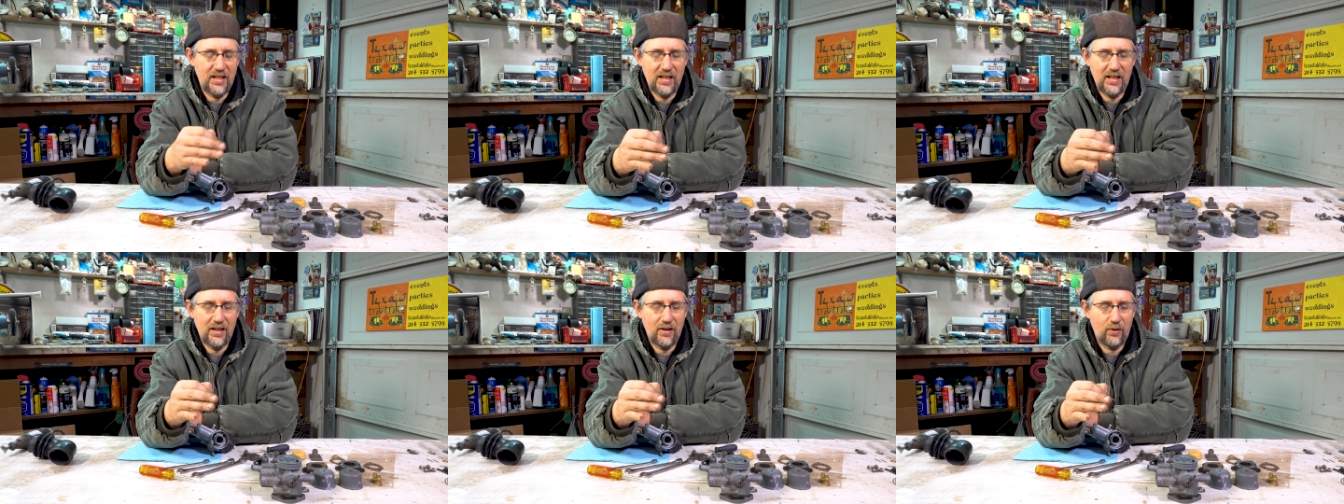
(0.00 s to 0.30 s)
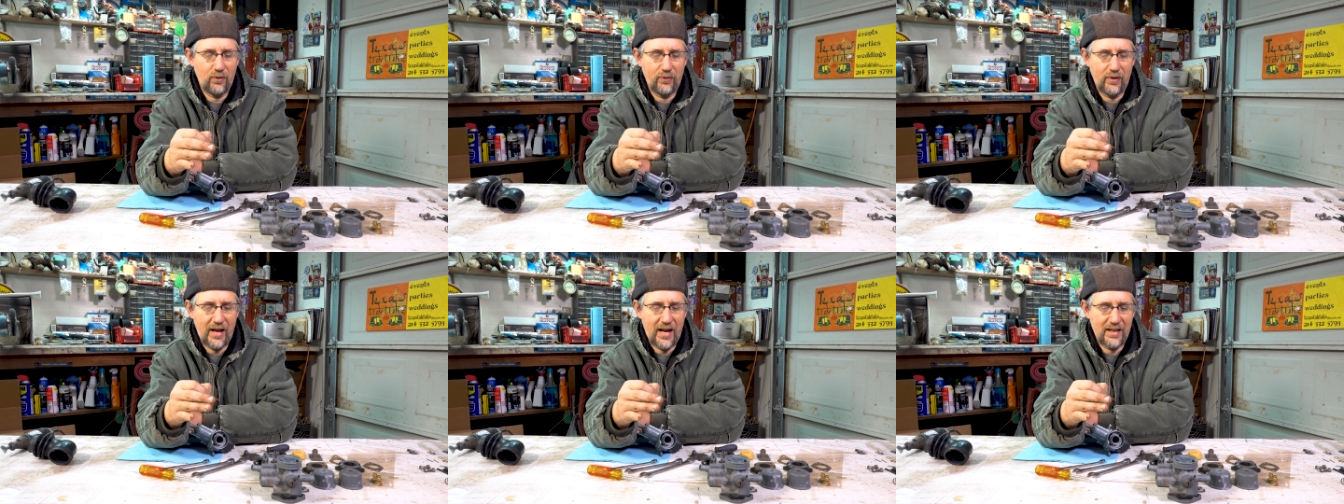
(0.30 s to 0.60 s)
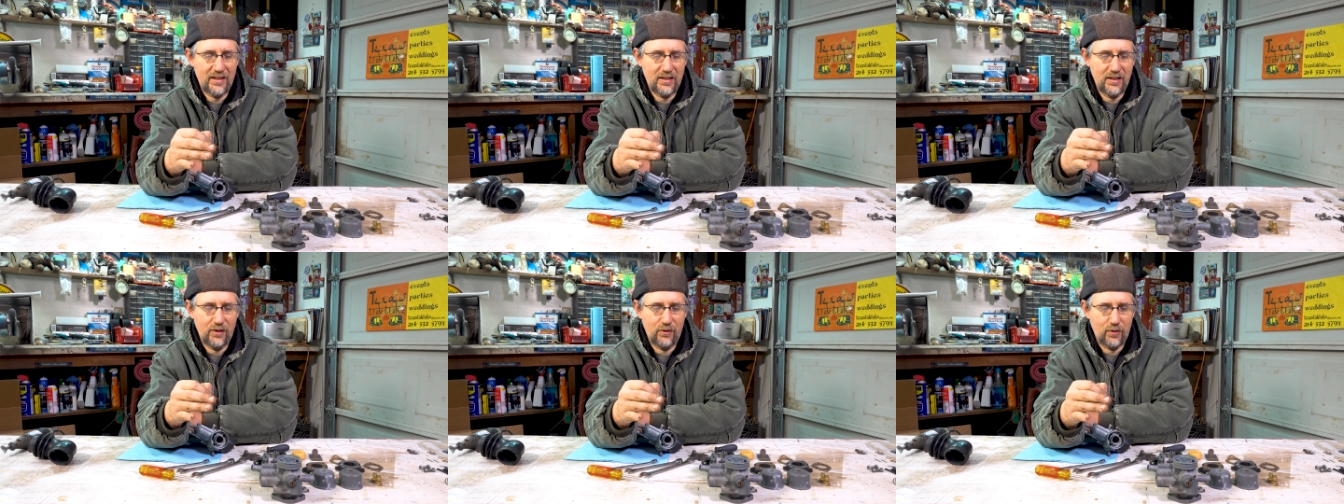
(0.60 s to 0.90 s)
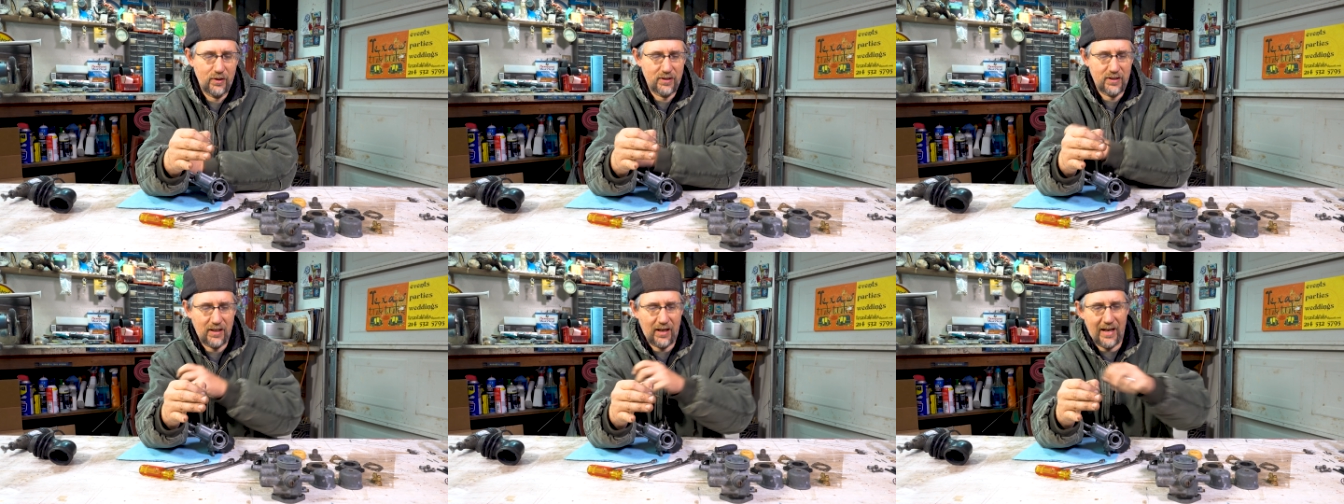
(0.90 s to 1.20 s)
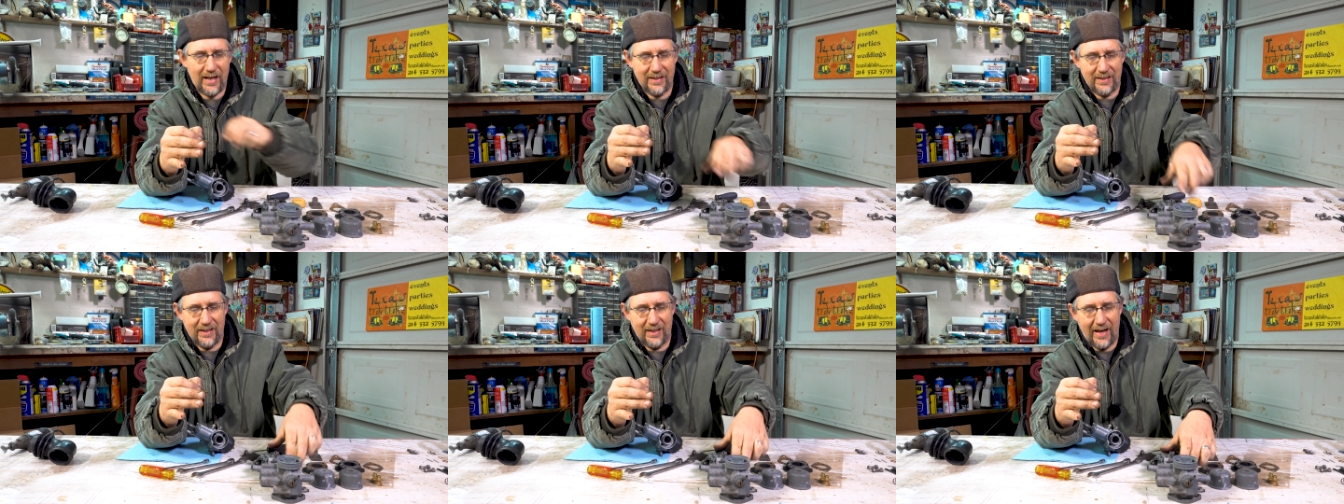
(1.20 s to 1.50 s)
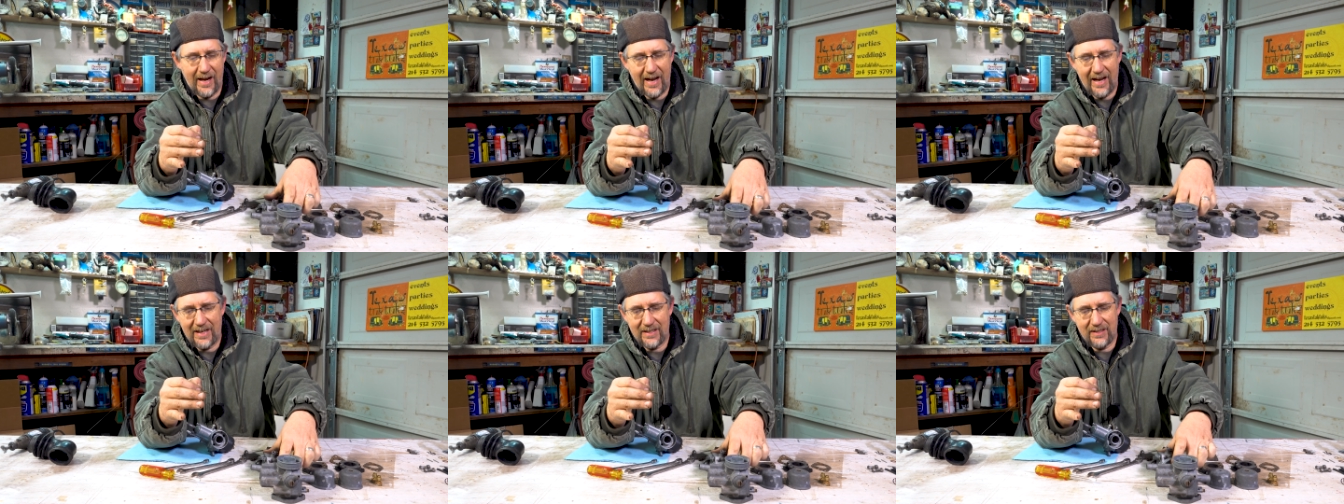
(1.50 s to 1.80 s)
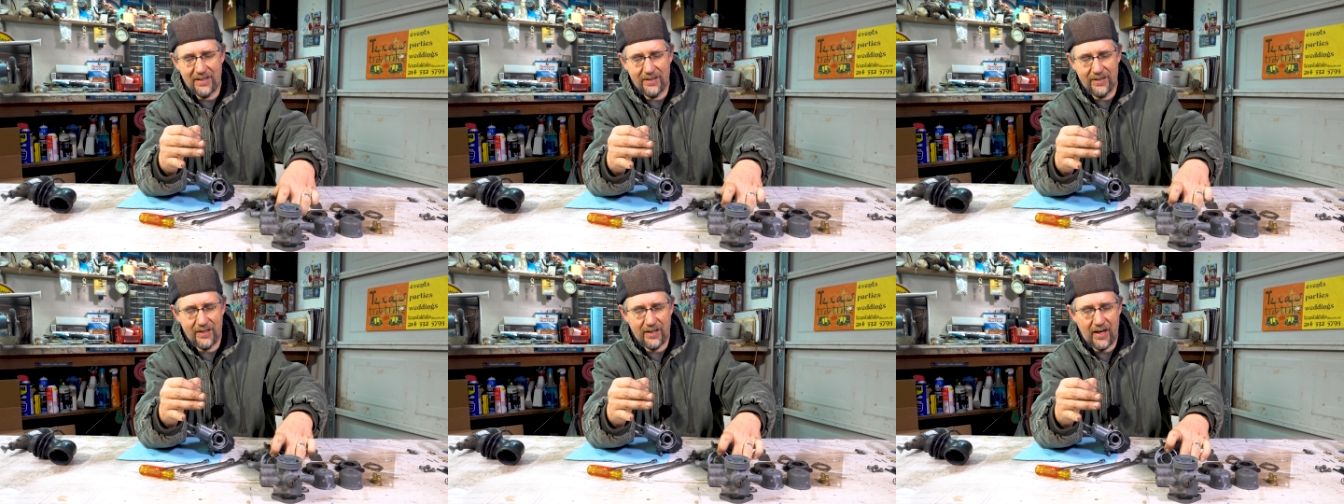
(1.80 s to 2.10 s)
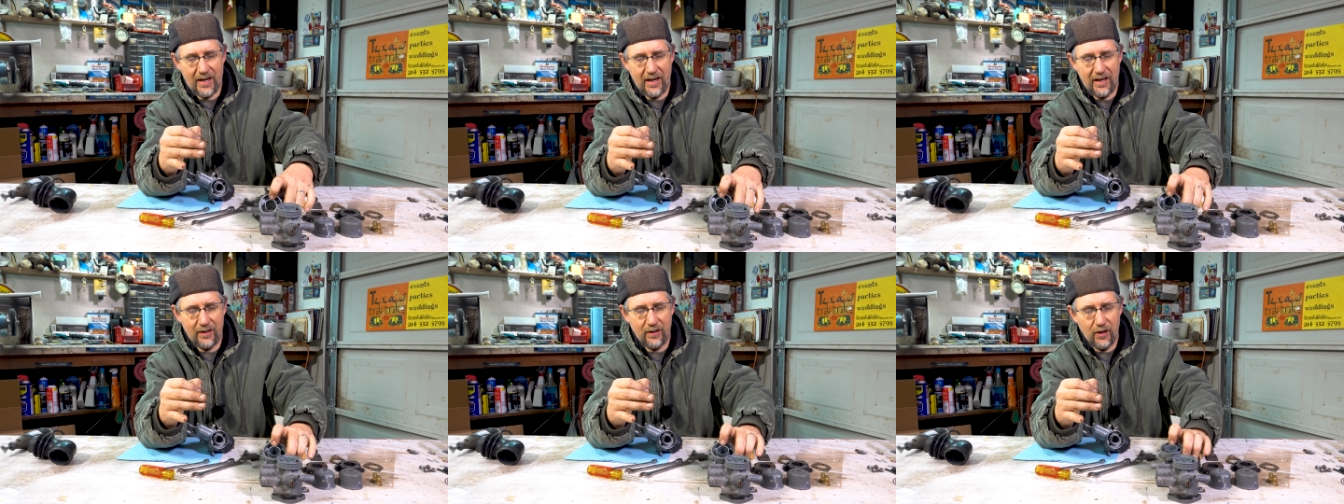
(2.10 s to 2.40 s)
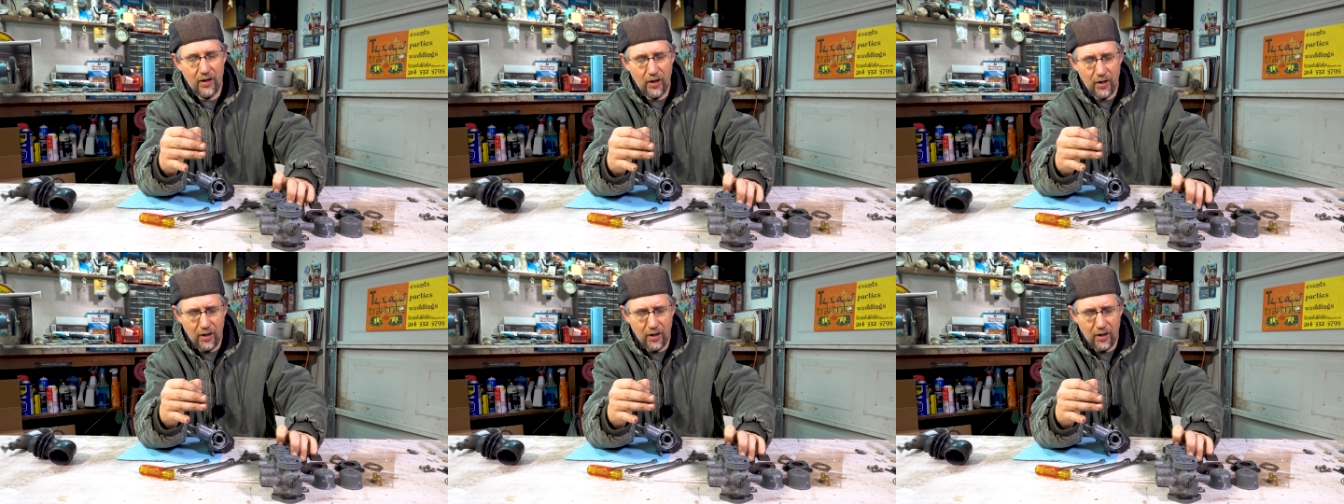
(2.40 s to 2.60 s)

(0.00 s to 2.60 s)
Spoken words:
any old nasty crystallized gas inside